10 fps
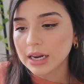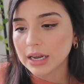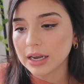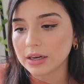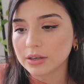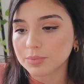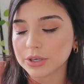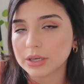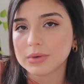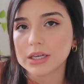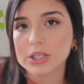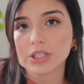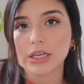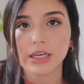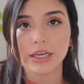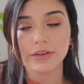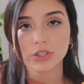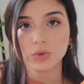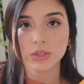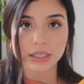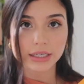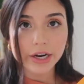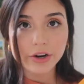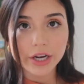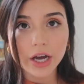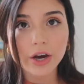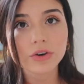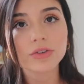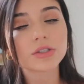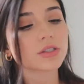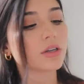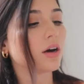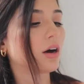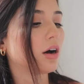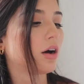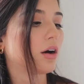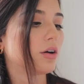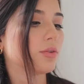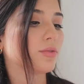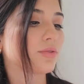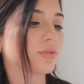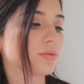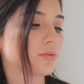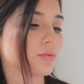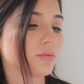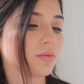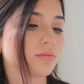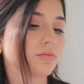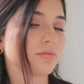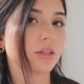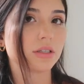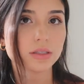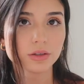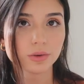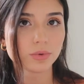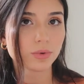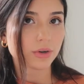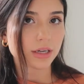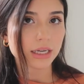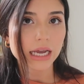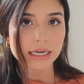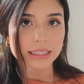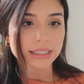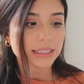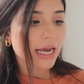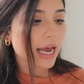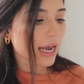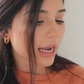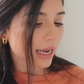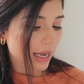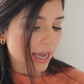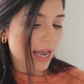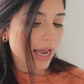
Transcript: And pretty much it gives you scenarios of this little boy and his day,